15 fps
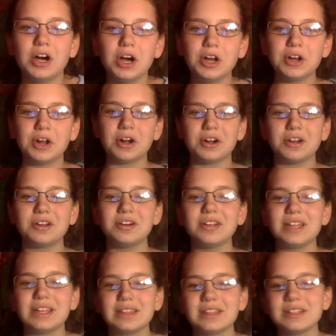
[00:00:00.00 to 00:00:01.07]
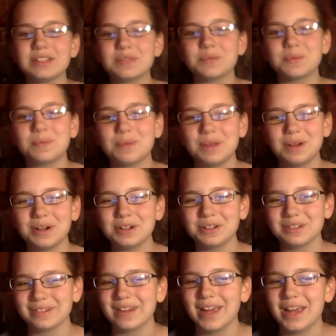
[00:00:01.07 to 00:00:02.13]
an article like this would be a
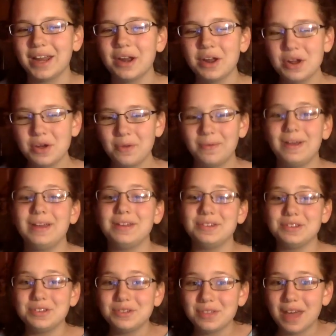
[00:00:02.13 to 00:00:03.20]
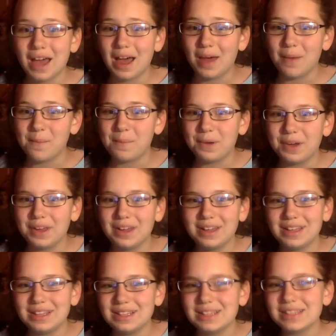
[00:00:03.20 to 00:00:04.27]
great way to do that, but
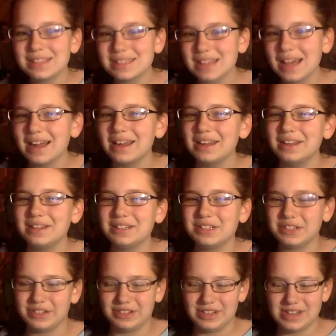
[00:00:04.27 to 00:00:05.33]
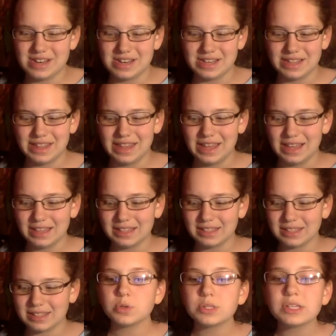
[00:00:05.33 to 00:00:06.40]
instead it turned into
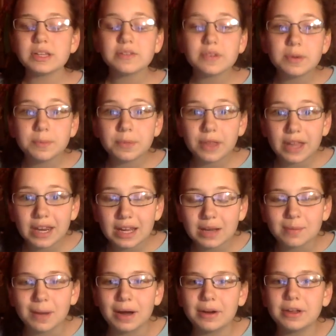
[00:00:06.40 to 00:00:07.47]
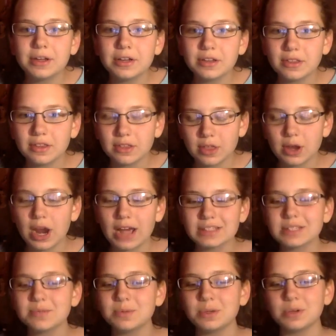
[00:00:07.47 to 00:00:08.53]
this. So instead of complaining about it, there has
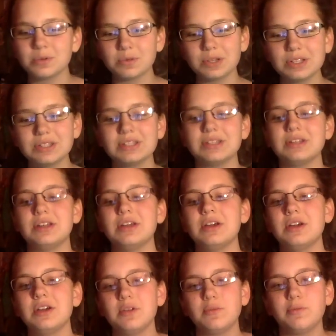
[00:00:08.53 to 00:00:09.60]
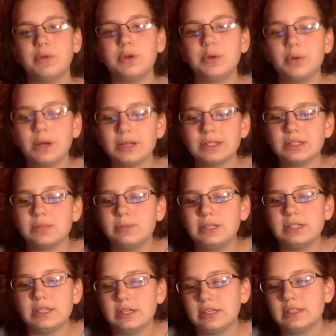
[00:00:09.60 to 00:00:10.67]
to be a reason for you guys to be
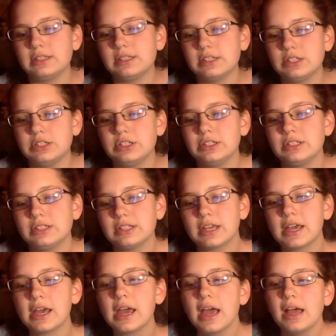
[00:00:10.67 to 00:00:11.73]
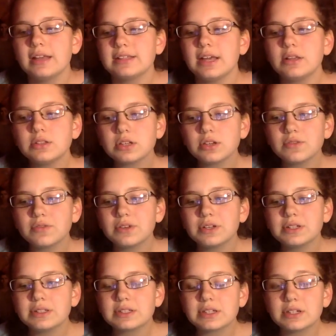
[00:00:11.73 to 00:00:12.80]
taken seriously. Sounds Good
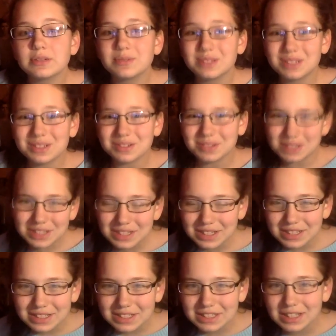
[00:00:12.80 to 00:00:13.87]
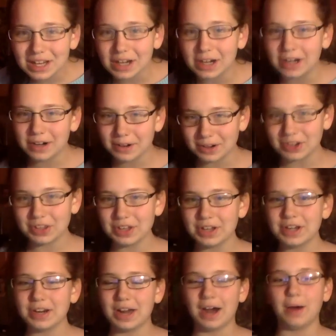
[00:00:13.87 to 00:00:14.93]
Feels Good was a really good start and a really
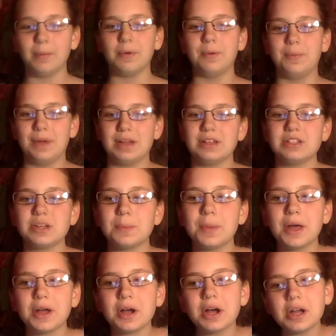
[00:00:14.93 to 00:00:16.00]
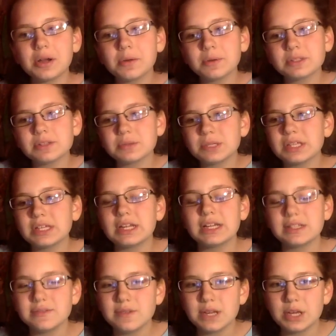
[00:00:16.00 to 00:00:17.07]
good album, and Jet Black Heart was a really
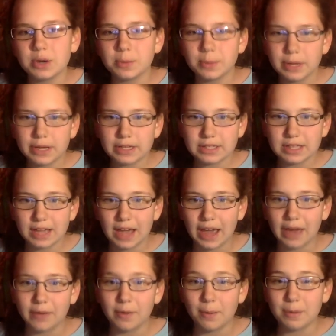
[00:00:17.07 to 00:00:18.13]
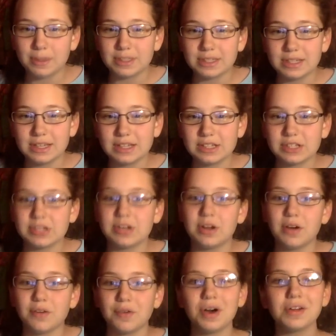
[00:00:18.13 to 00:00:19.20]
nice video because it had representation
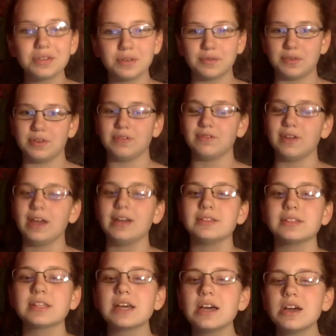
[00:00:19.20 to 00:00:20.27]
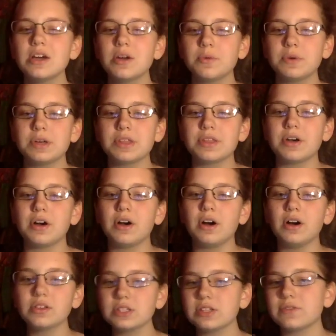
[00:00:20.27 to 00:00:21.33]
of all different fans with
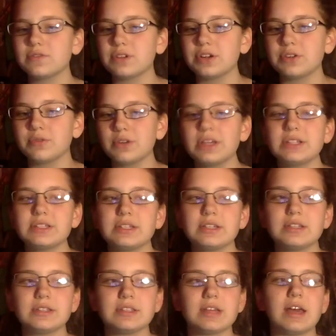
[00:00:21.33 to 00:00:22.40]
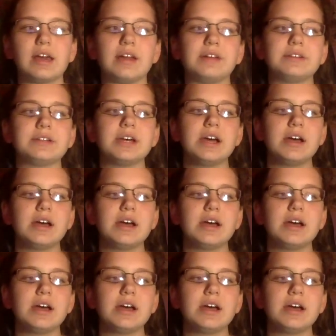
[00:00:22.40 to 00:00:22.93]
all different races and